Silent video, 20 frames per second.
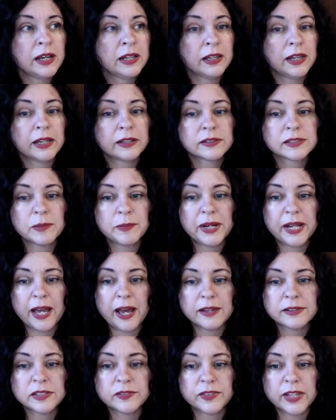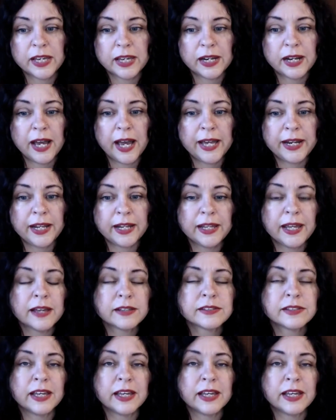Like somebody asked if they can hide it. Yes,